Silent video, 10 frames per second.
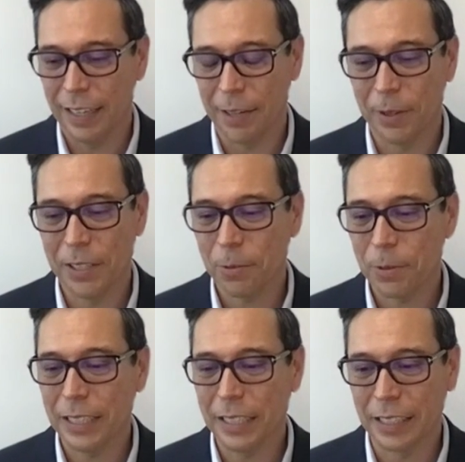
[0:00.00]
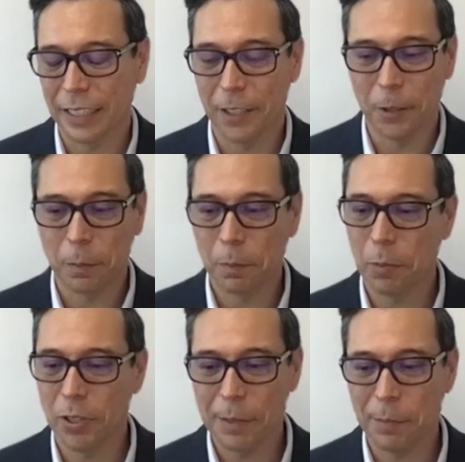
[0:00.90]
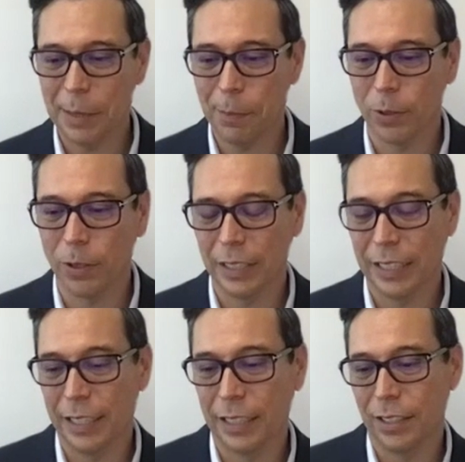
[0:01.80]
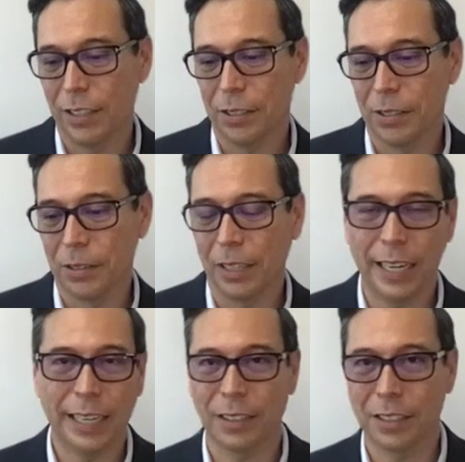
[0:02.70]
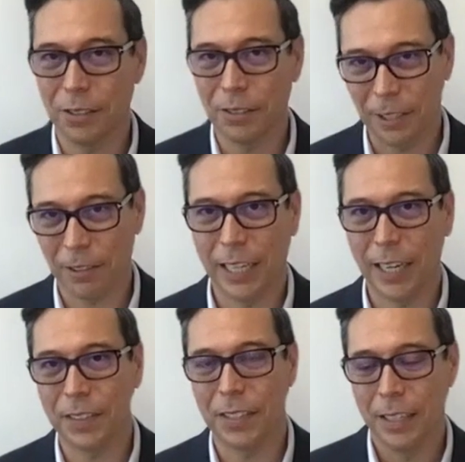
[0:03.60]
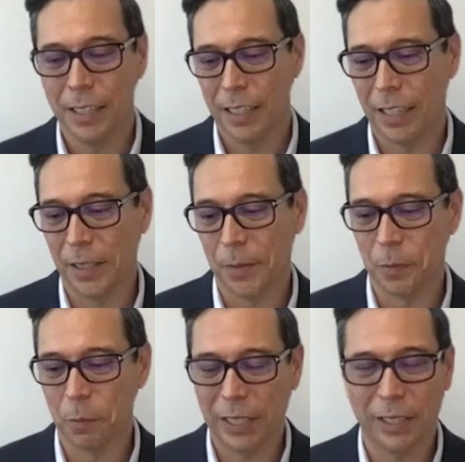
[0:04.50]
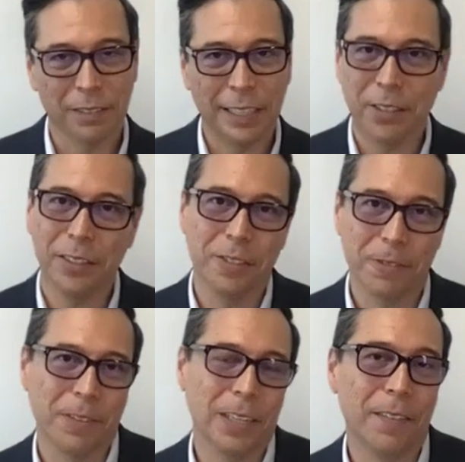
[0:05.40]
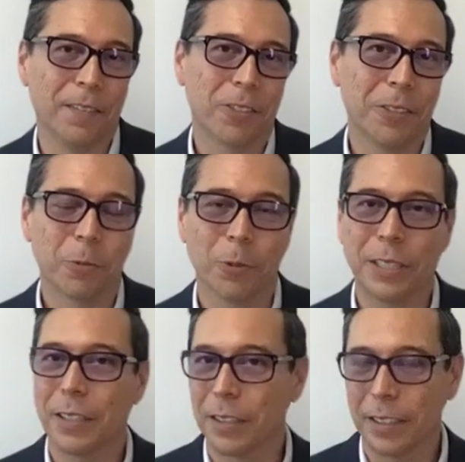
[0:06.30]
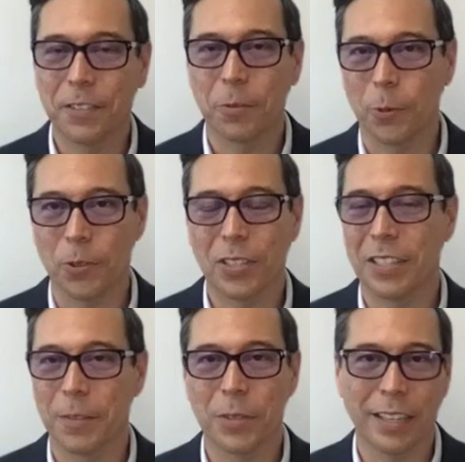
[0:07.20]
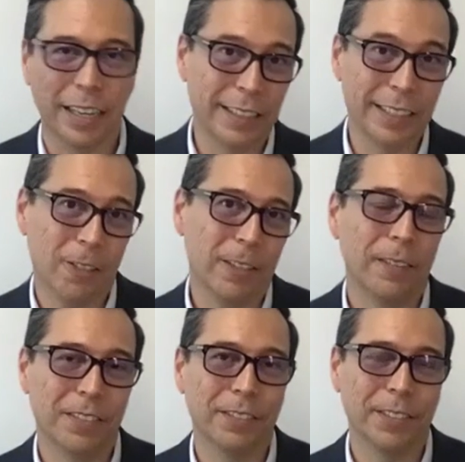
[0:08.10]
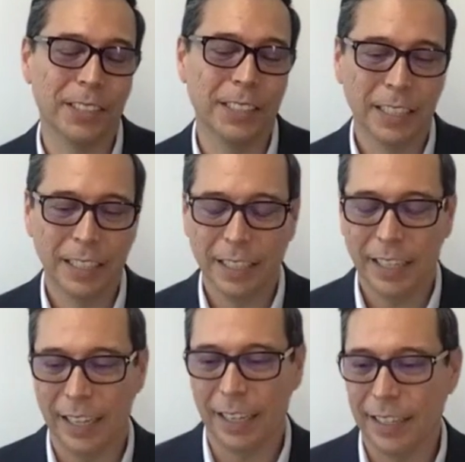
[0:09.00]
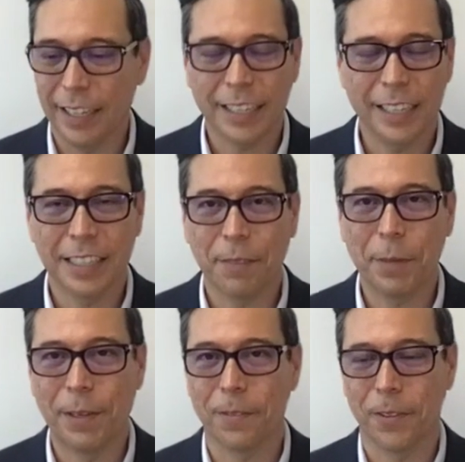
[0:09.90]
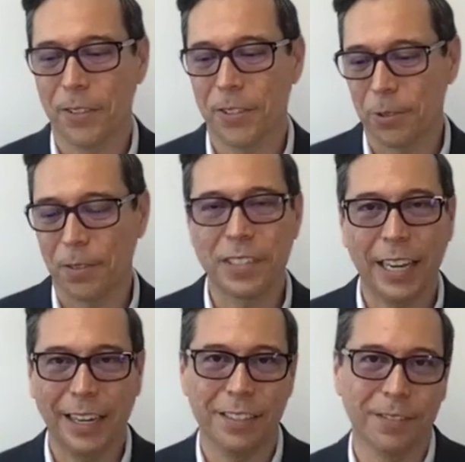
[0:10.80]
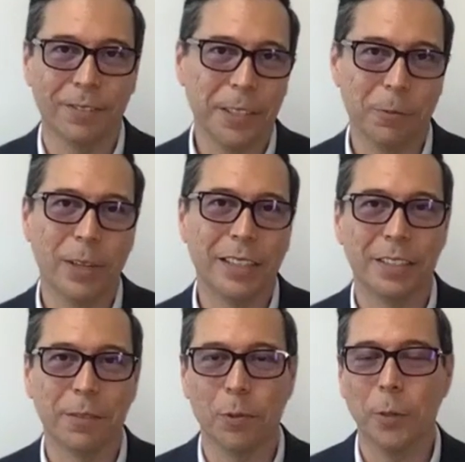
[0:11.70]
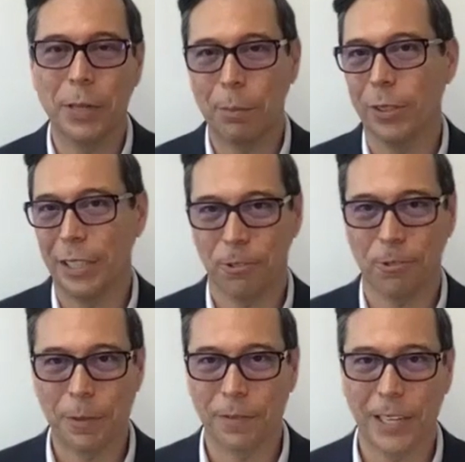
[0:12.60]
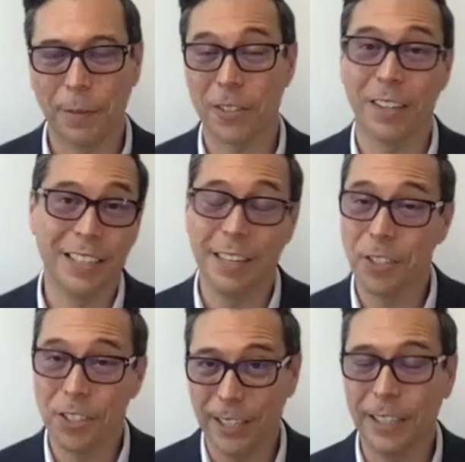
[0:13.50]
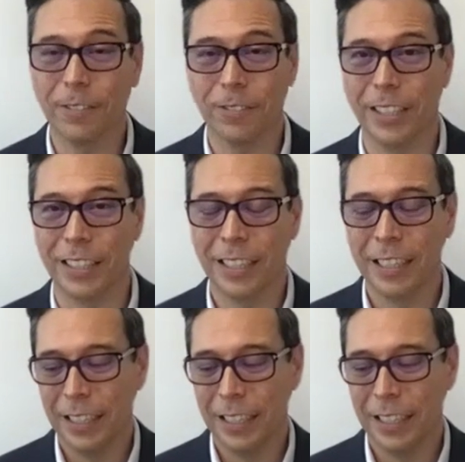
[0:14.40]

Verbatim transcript: And it was really, you know, putting people into high altitude aircraft um, where they couldn't survive. So I was working on life support systems at the aircraft level. And that kind of gave me my first sort of taste of what it was to put people in extreme environments on an engineering front.